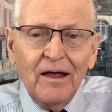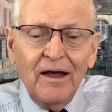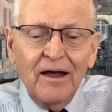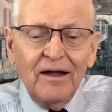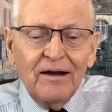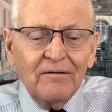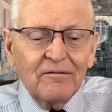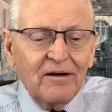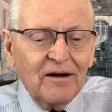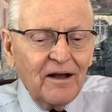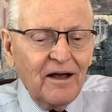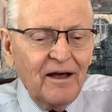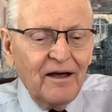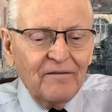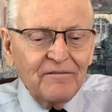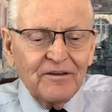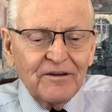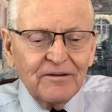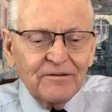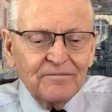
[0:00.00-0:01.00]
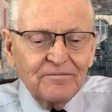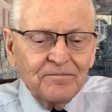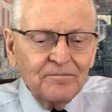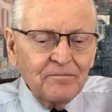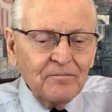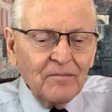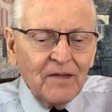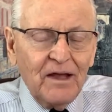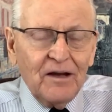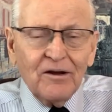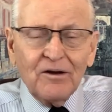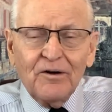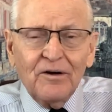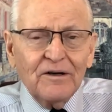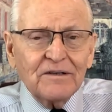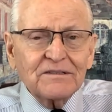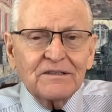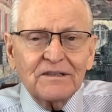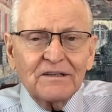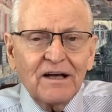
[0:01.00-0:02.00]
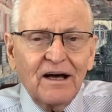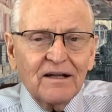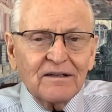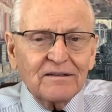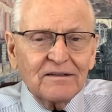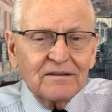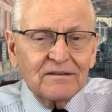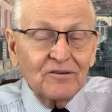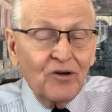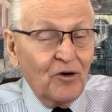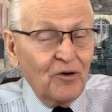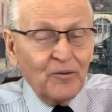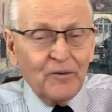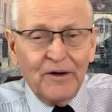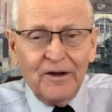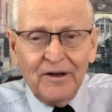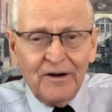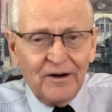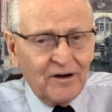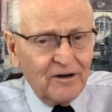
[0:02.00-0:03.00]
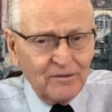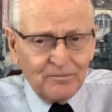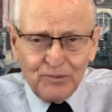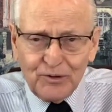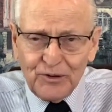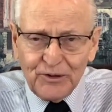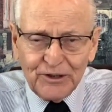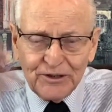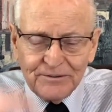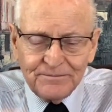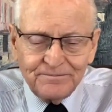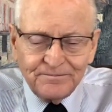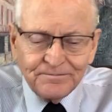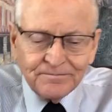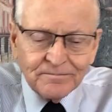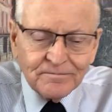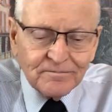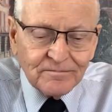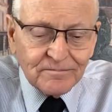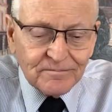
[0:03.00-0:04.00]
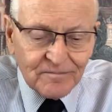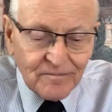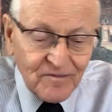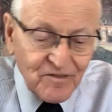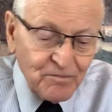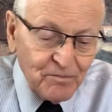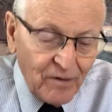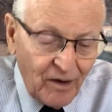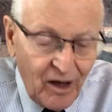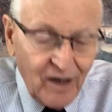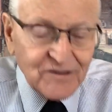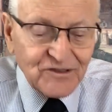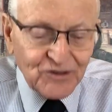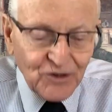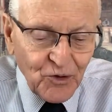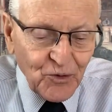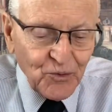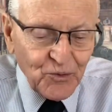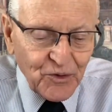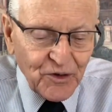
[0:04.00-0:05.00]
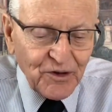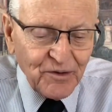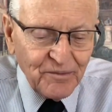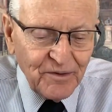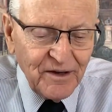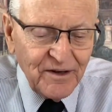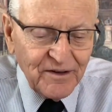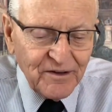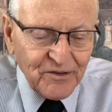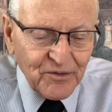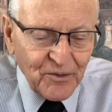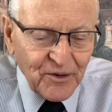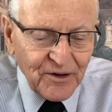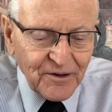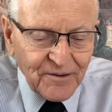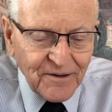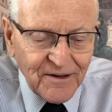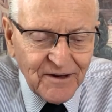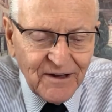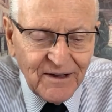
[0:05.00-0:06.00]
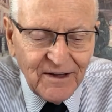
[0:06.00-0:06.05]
And what have you. And of course, it got Norway in an uproar, Oslo, where the meetings were.